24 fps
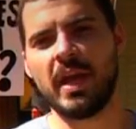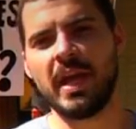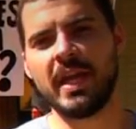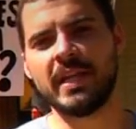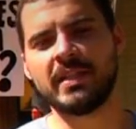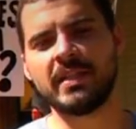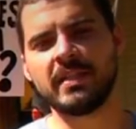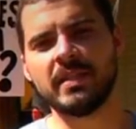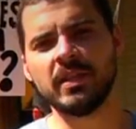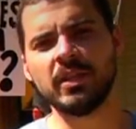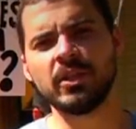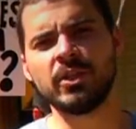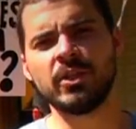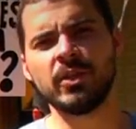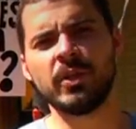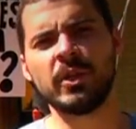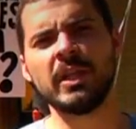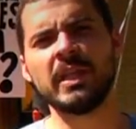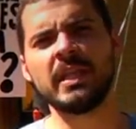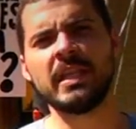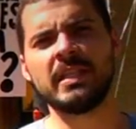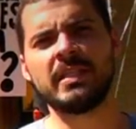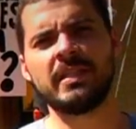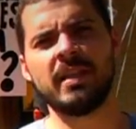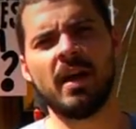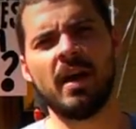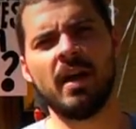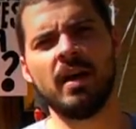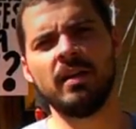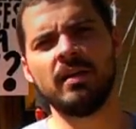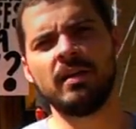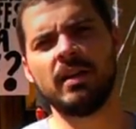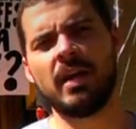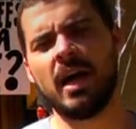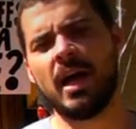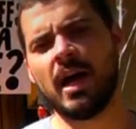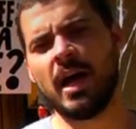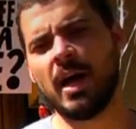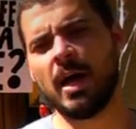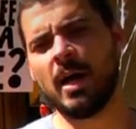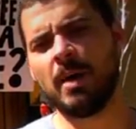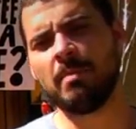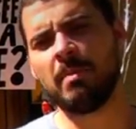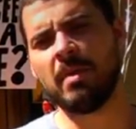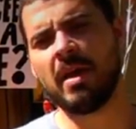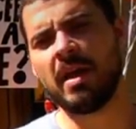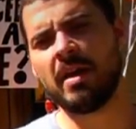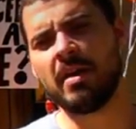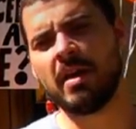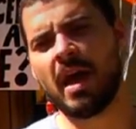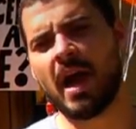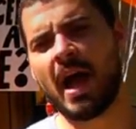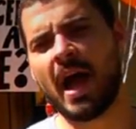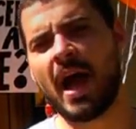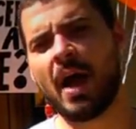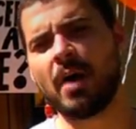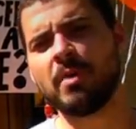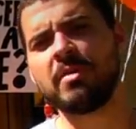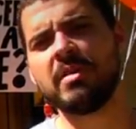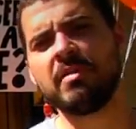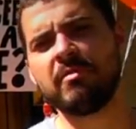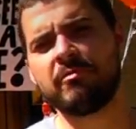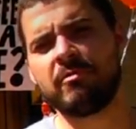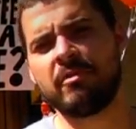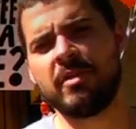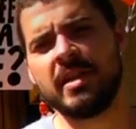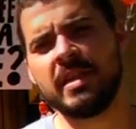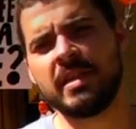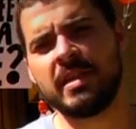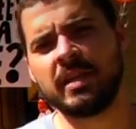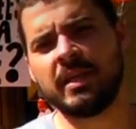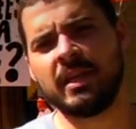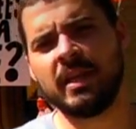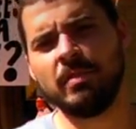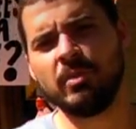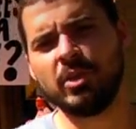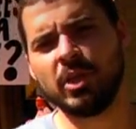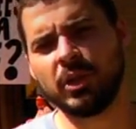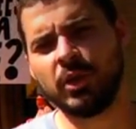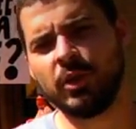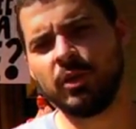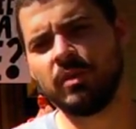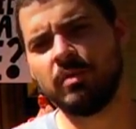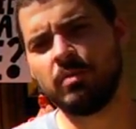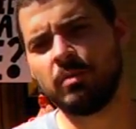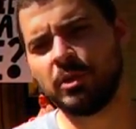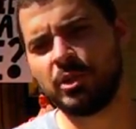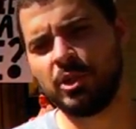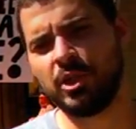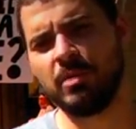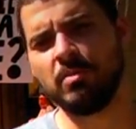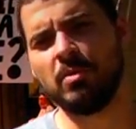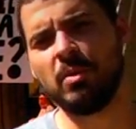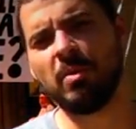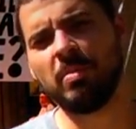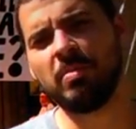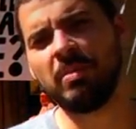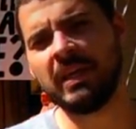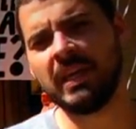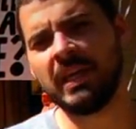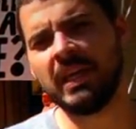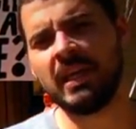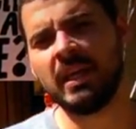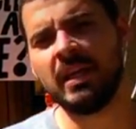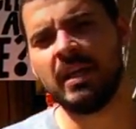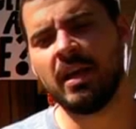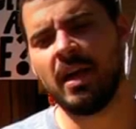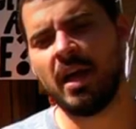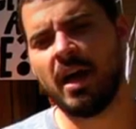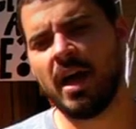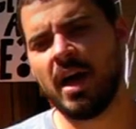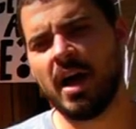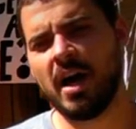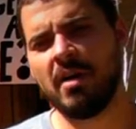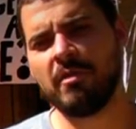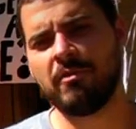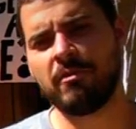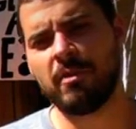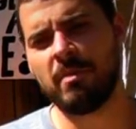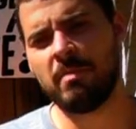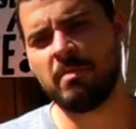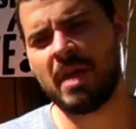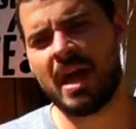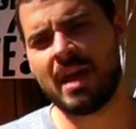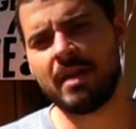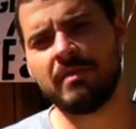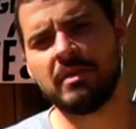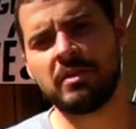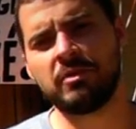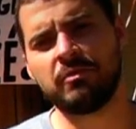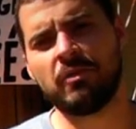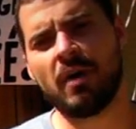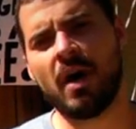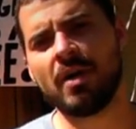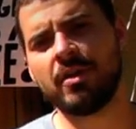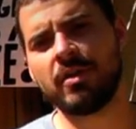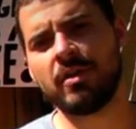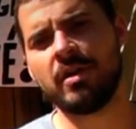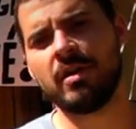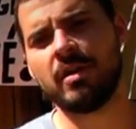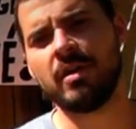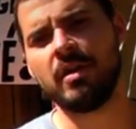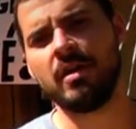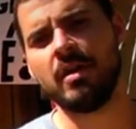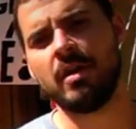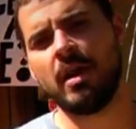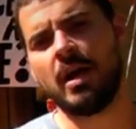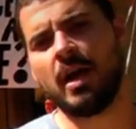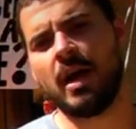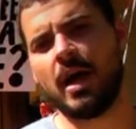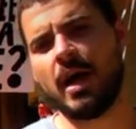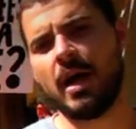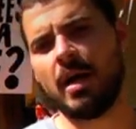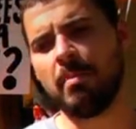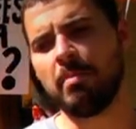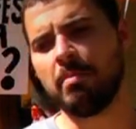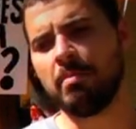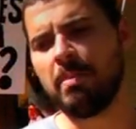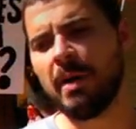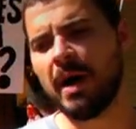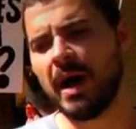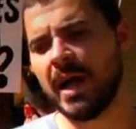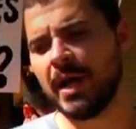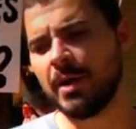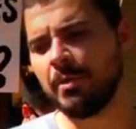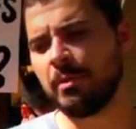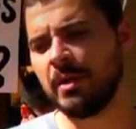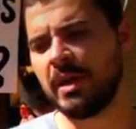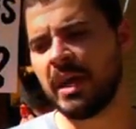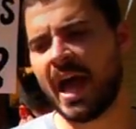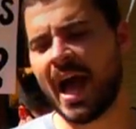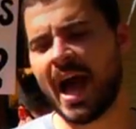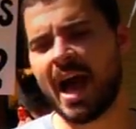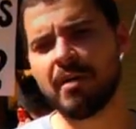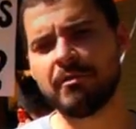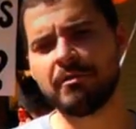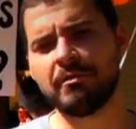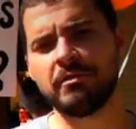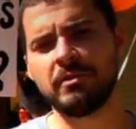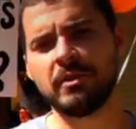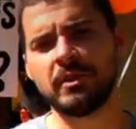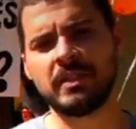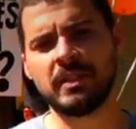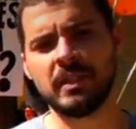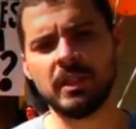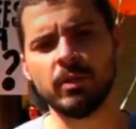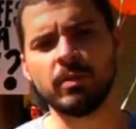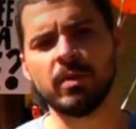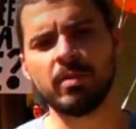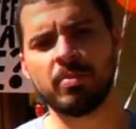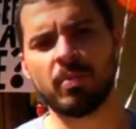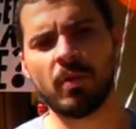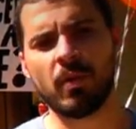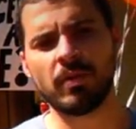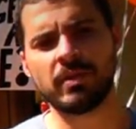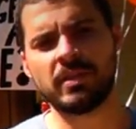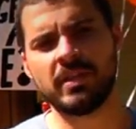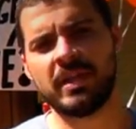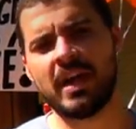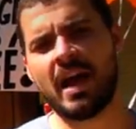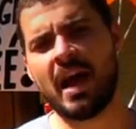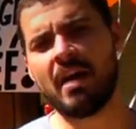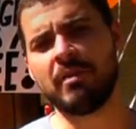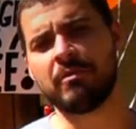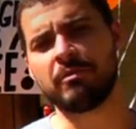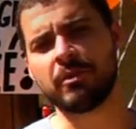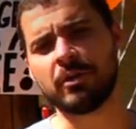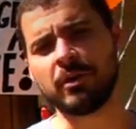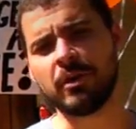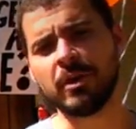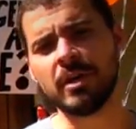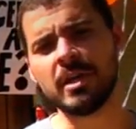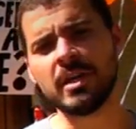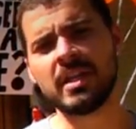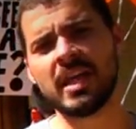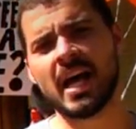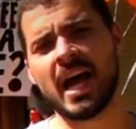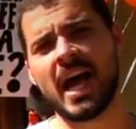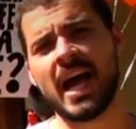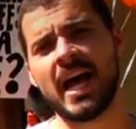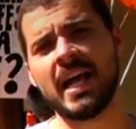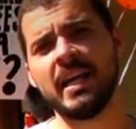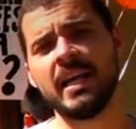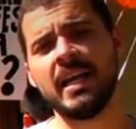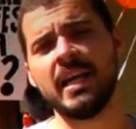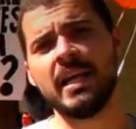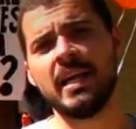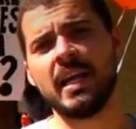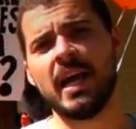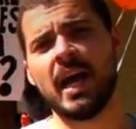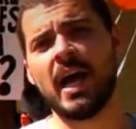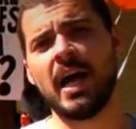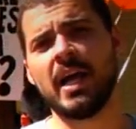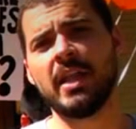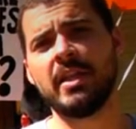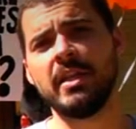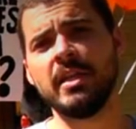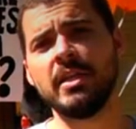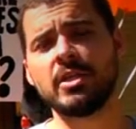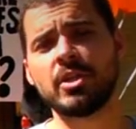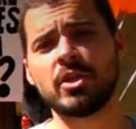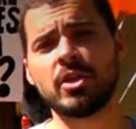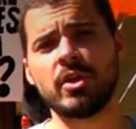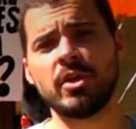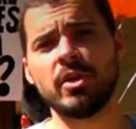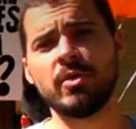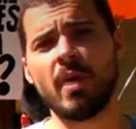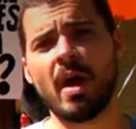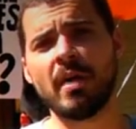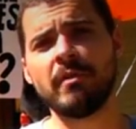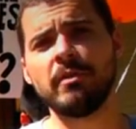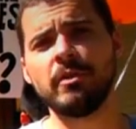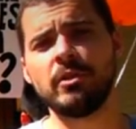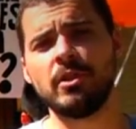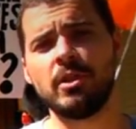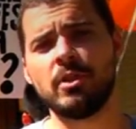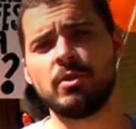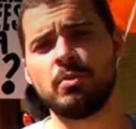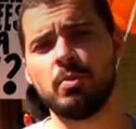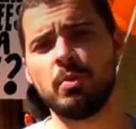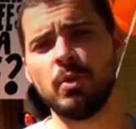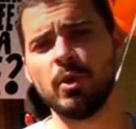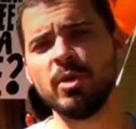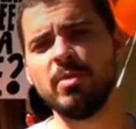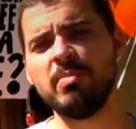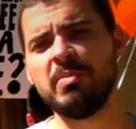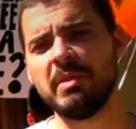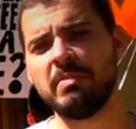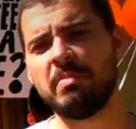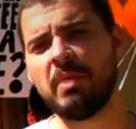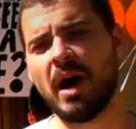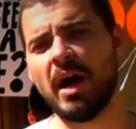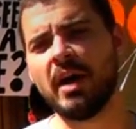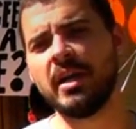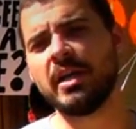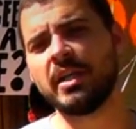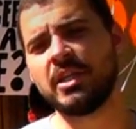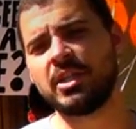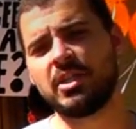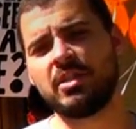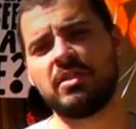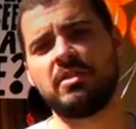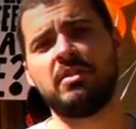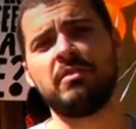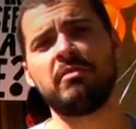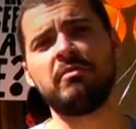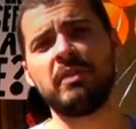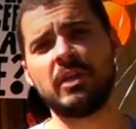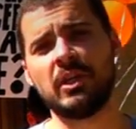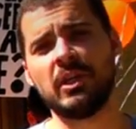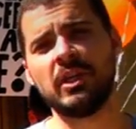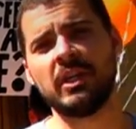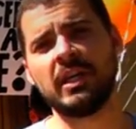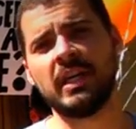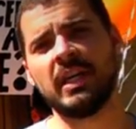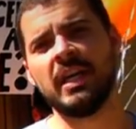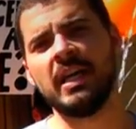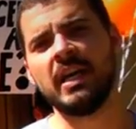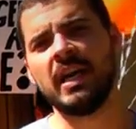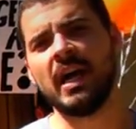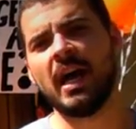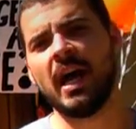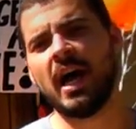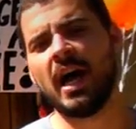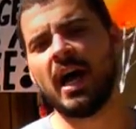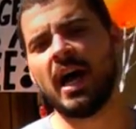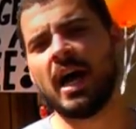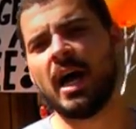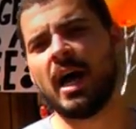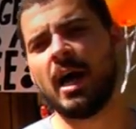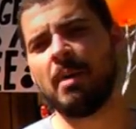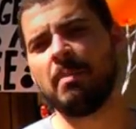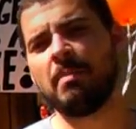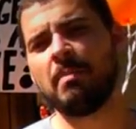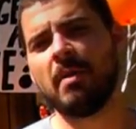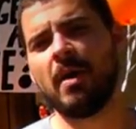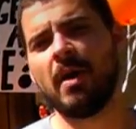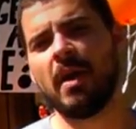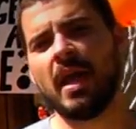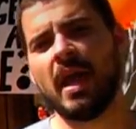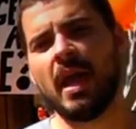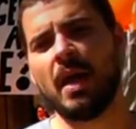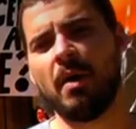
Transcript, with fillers: It's still too early to tell um, how different the Kim Jong Un regime will be uh, from that of his father. Uh, but we have seen reports and have heard that uh, these 30 refugees would be punished severely um,